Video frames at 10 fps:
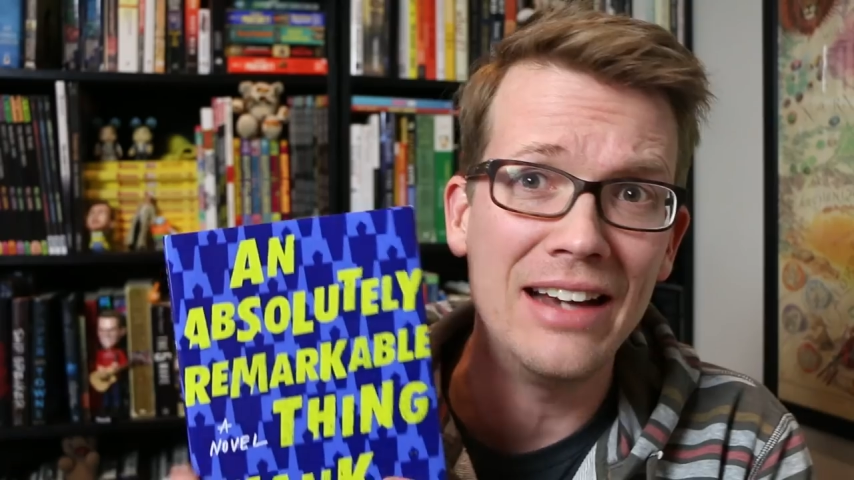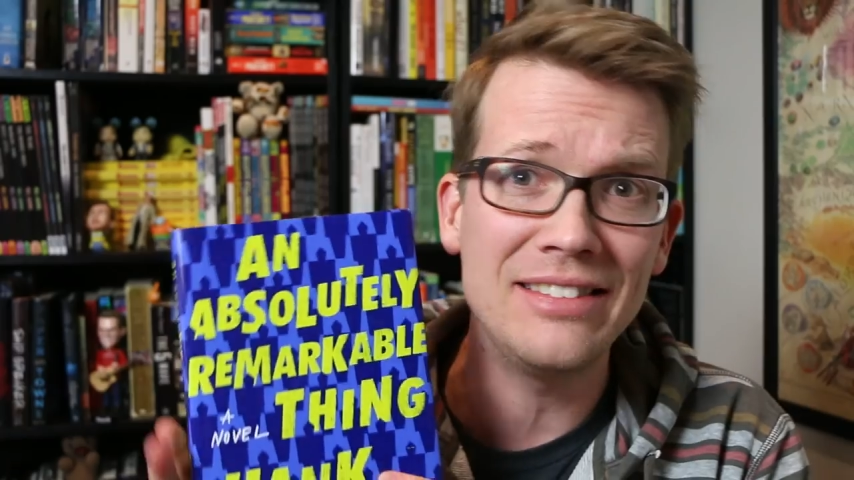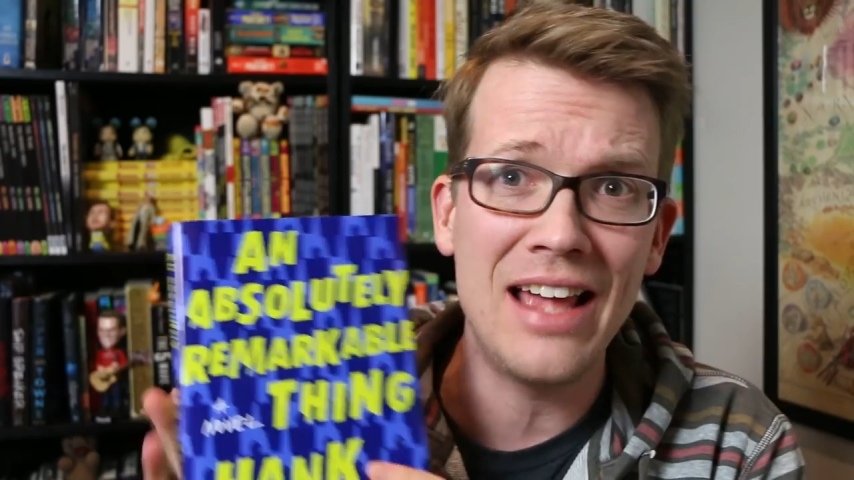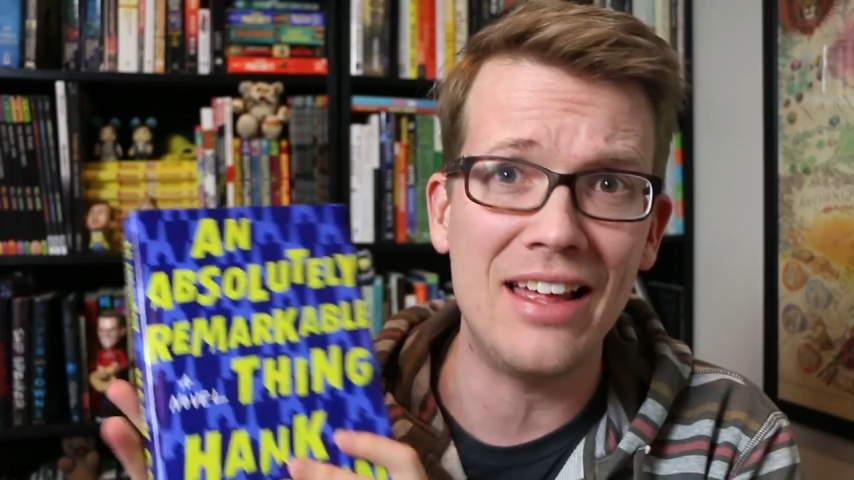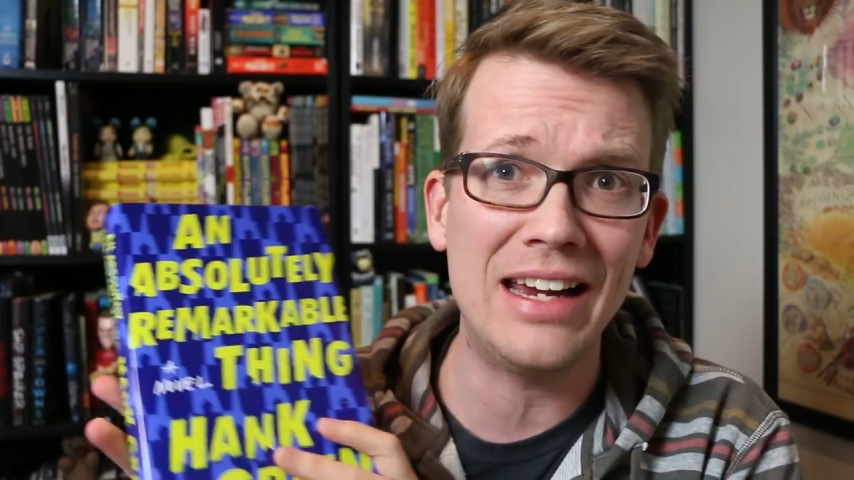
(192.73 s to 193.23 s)
And it's
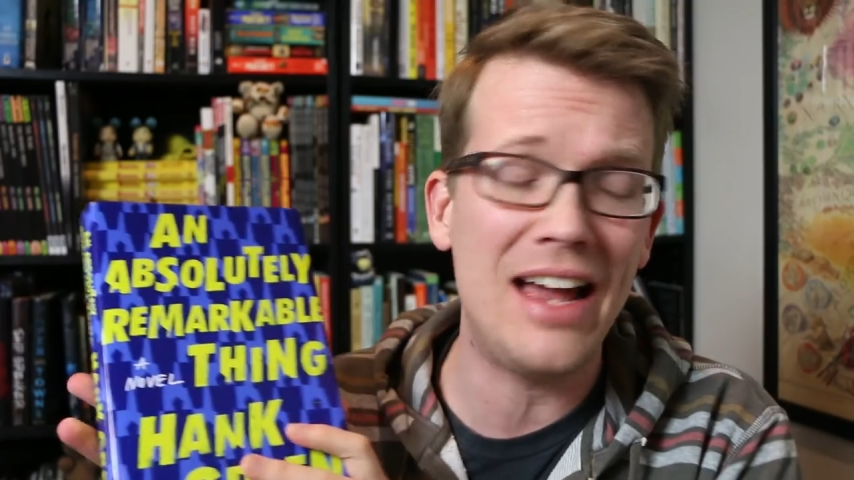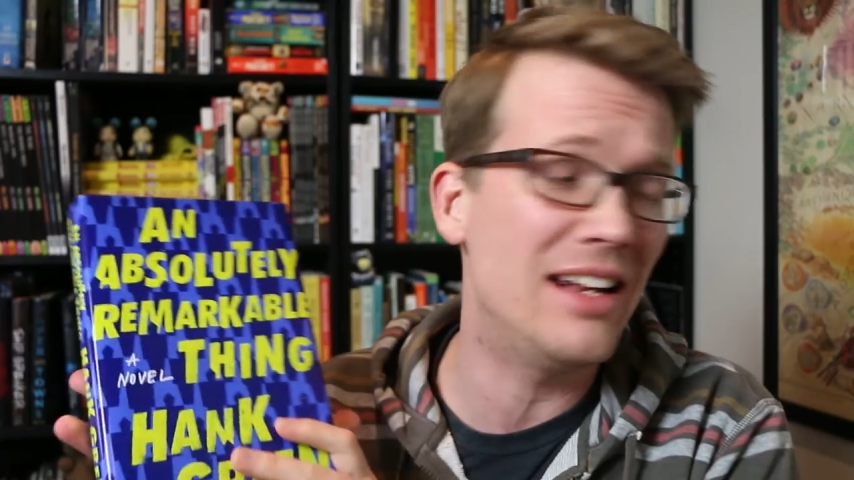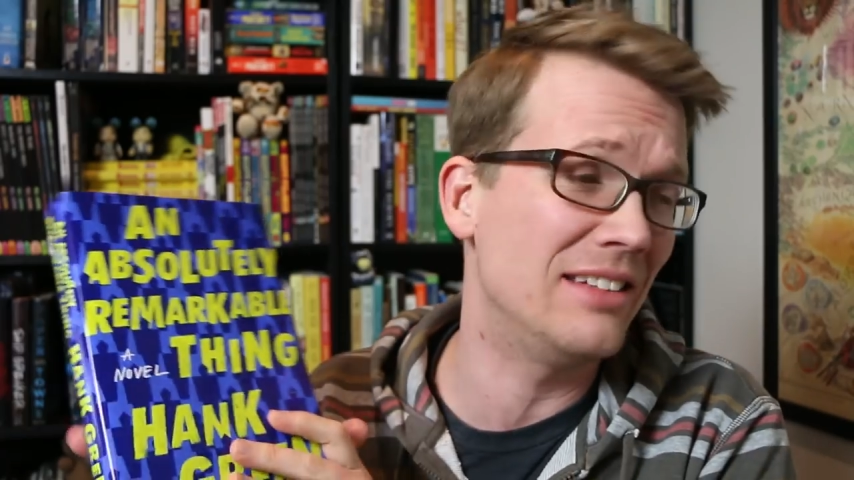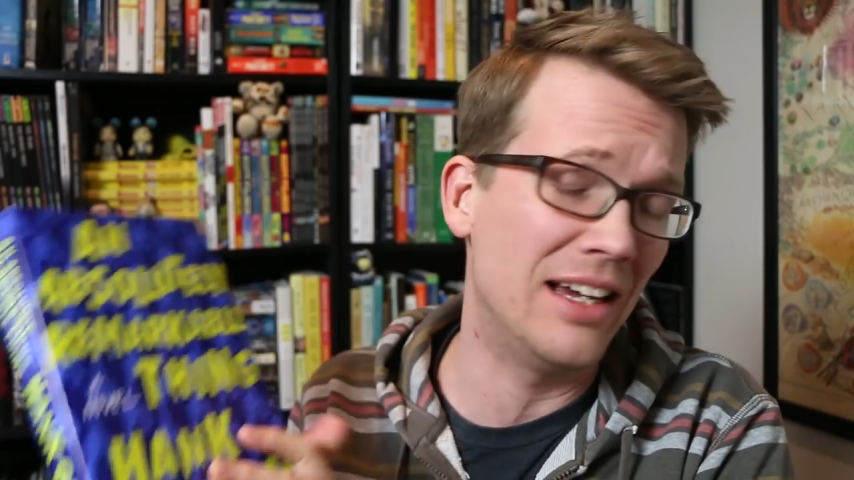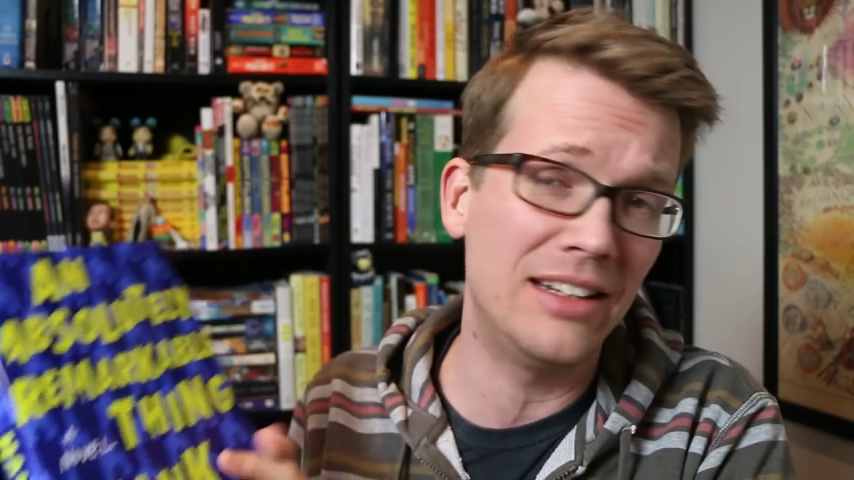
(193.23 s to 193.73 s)
not like I
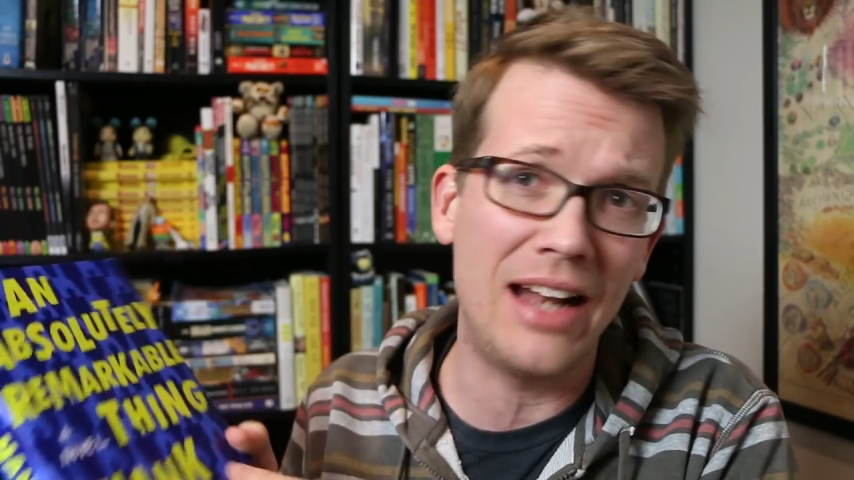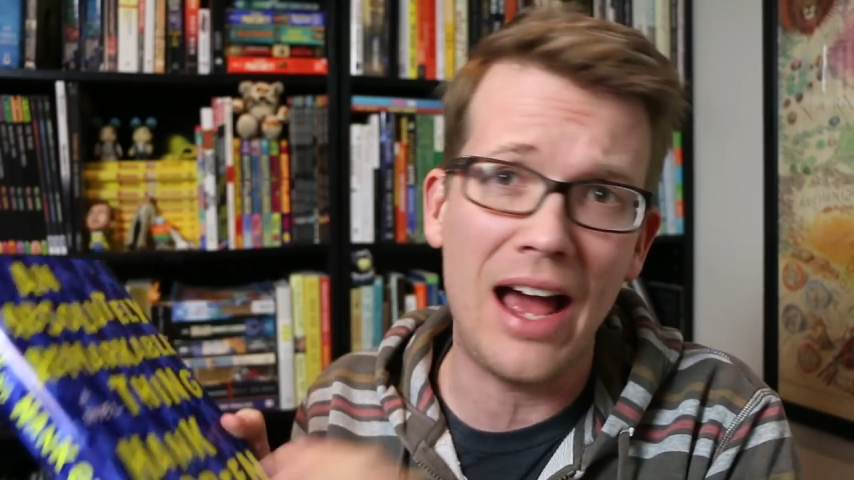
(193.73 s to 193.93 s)
designed it.